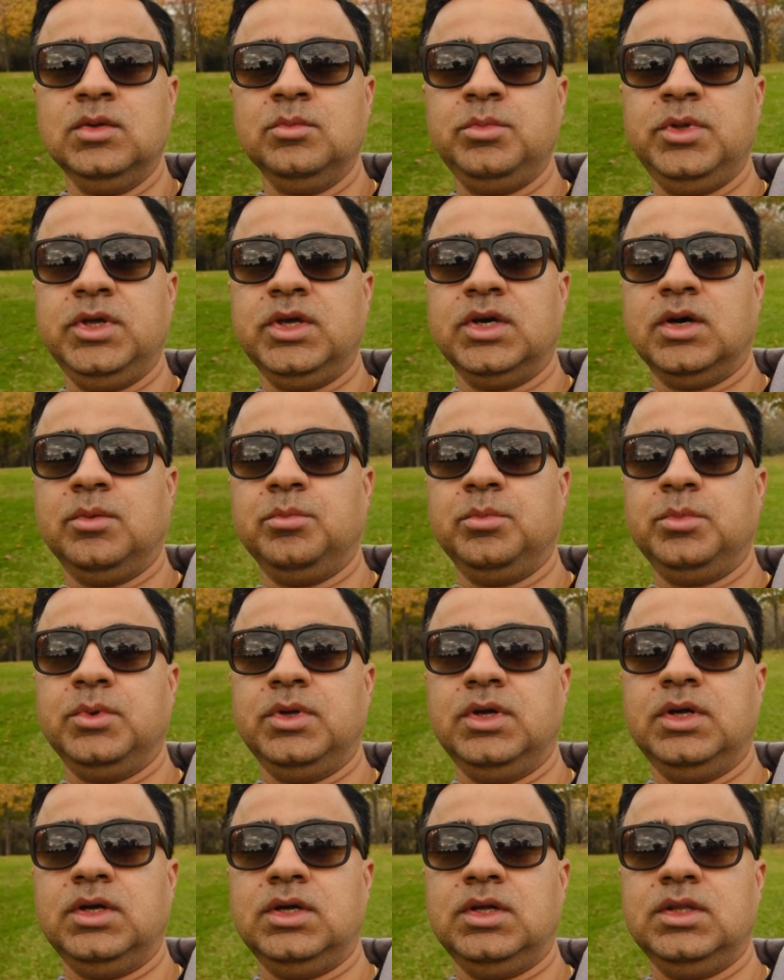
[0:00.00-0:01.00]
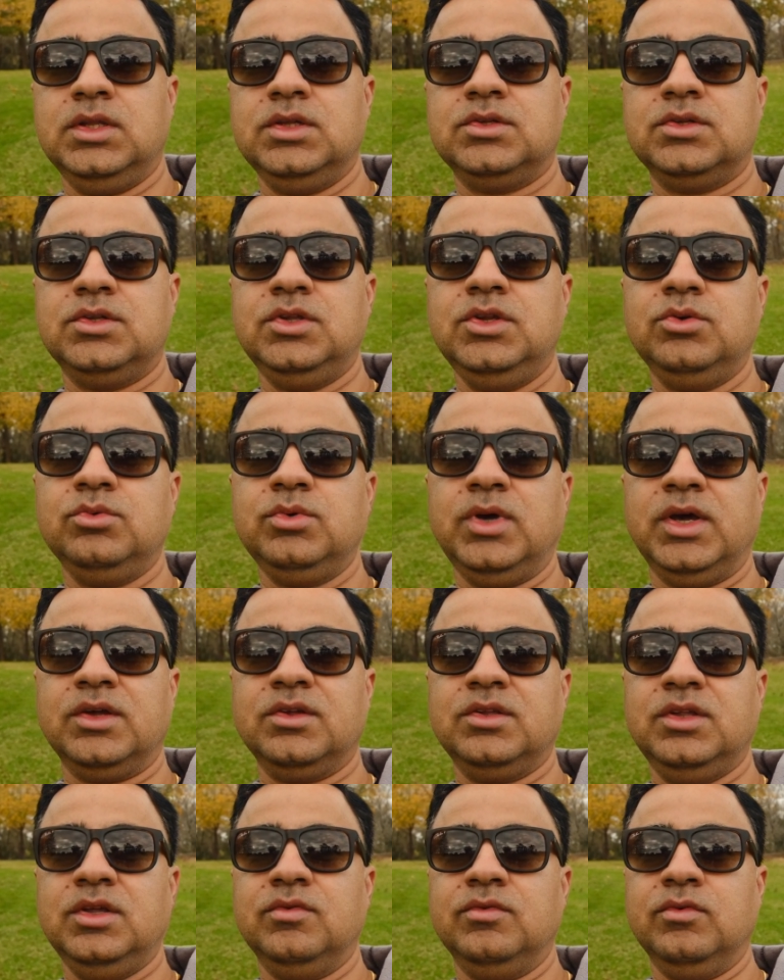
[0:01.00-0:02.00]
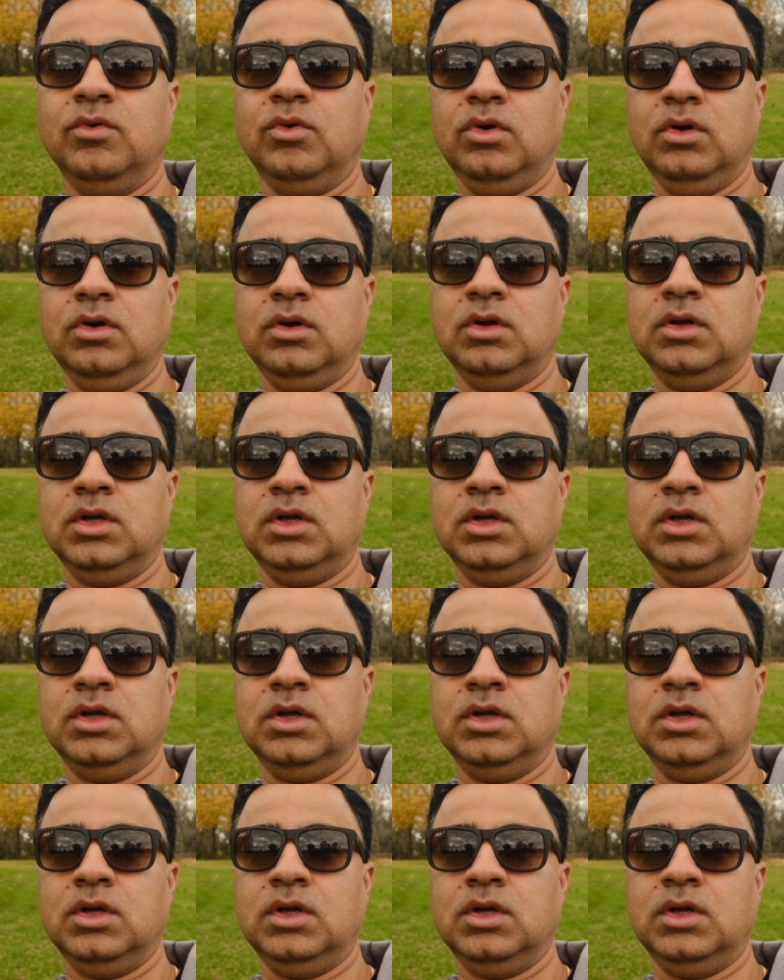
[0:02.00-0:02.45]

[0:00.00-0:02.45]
pick up this new X-T4.